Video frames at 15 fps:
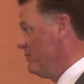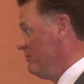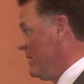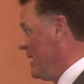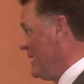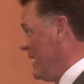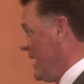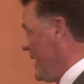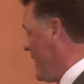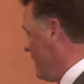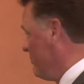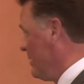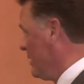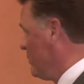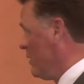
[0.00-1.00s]
my dad,
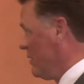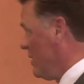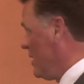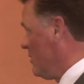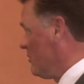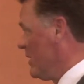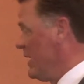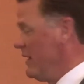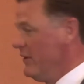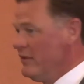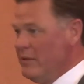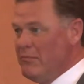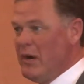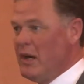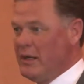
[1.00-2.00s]
when we were all raised,
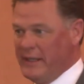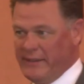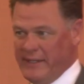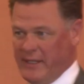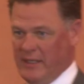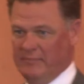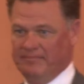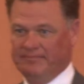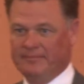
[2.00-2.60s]
Lombardi time.